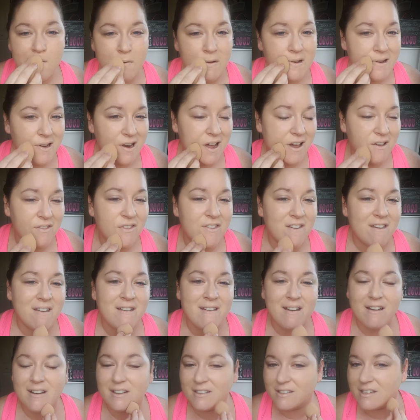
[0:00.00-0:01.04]
Nothing
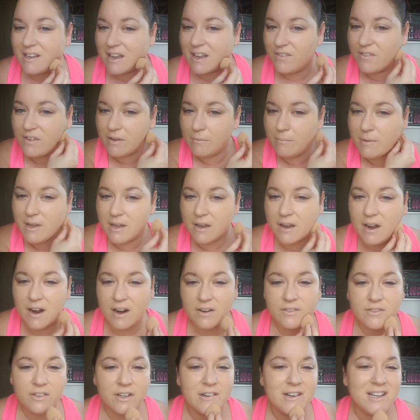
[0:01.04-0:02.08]
has given me
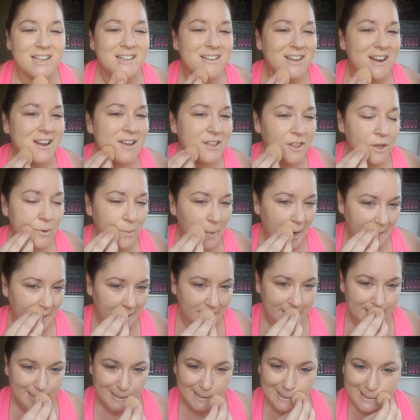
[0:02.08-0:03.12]
coverage the way
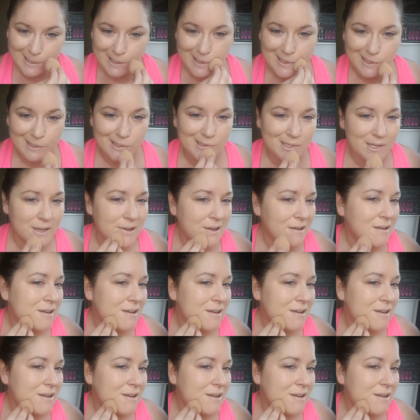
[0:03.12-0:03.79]
this does.